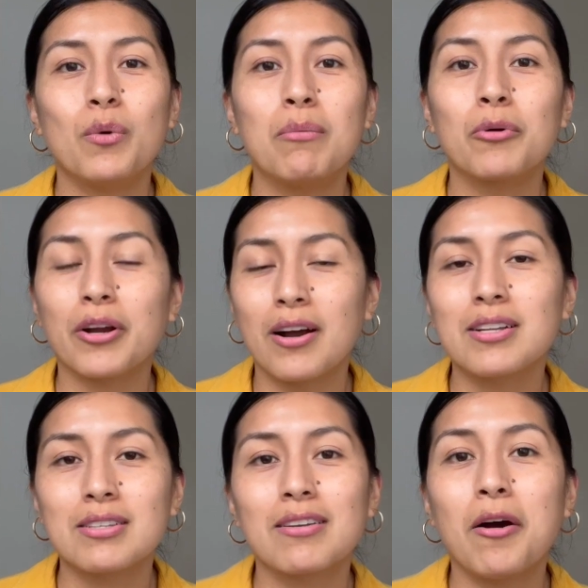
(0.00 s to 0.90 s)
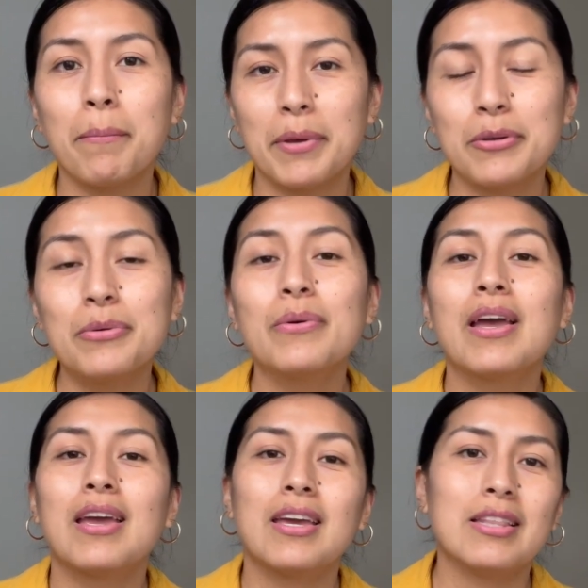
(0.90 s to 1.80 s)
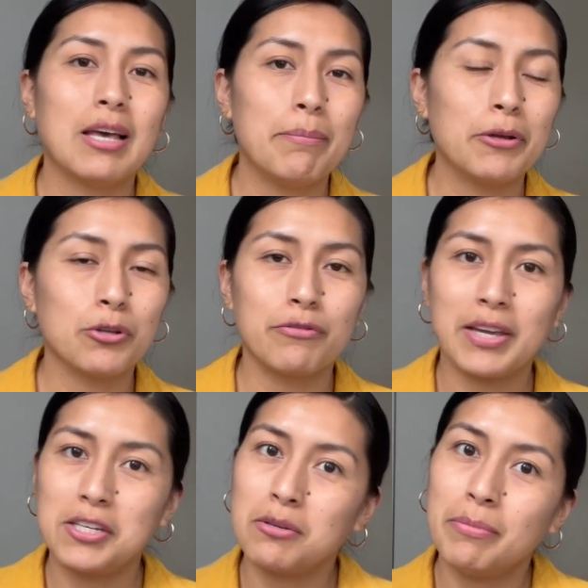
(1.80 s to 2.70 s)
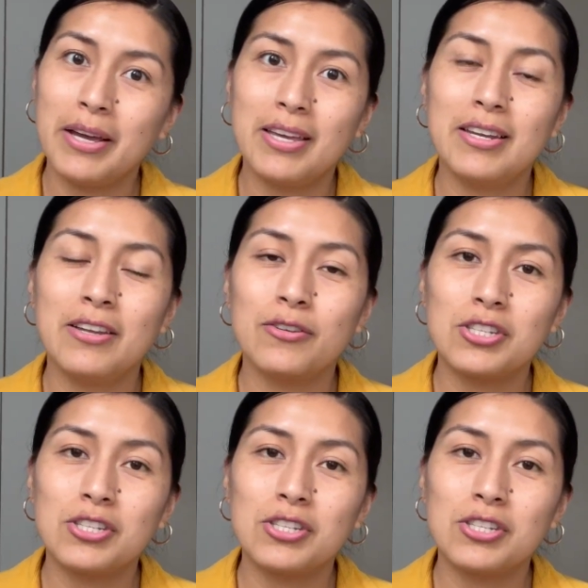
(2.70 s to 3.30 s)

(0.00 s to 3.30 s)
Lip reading: want more content on Peru, hit that bell notification button and